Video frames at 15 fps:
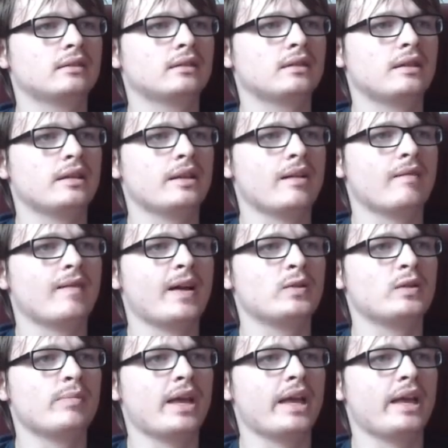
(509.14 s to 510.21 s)
around
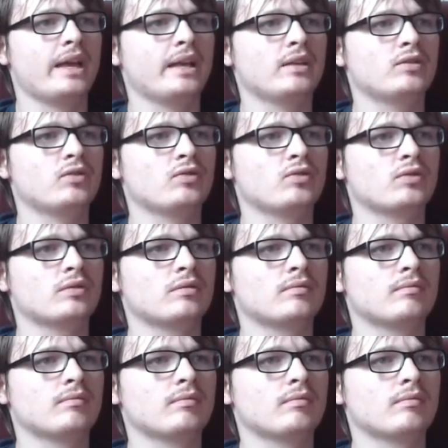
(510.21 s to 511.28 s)
your base or just.
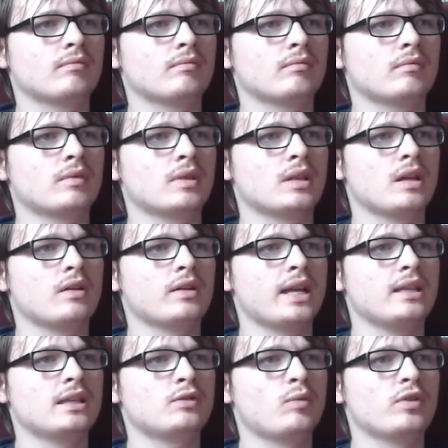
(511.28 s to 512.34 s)

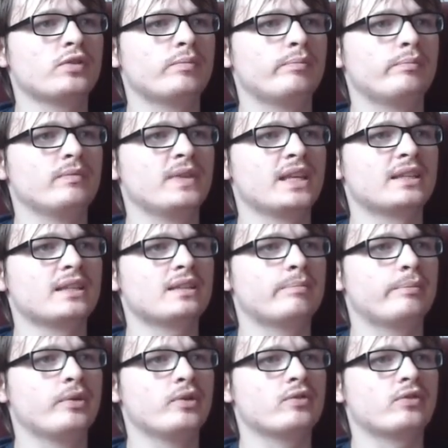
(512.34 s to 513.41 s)
Okay, this is
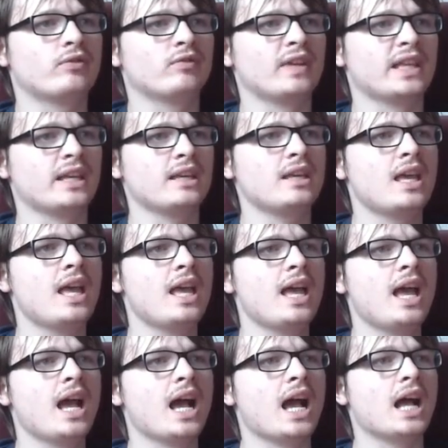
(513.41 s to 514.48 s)
bugged already.
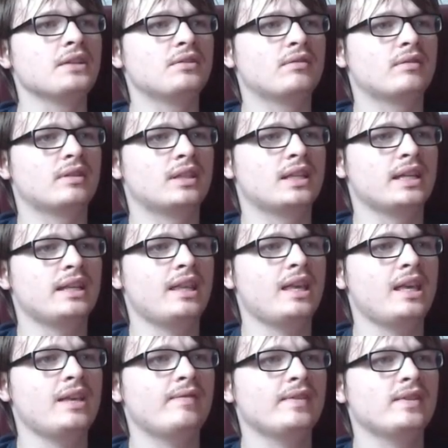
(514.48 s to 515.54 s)
I didn't
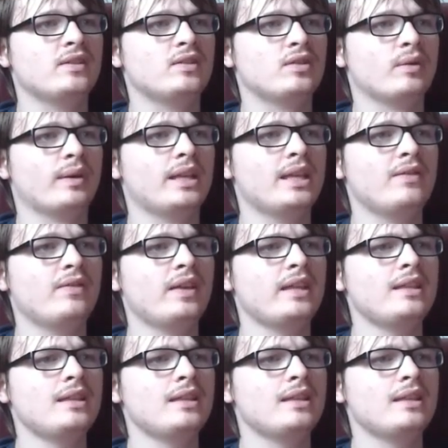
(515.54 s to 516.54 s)
even do anything.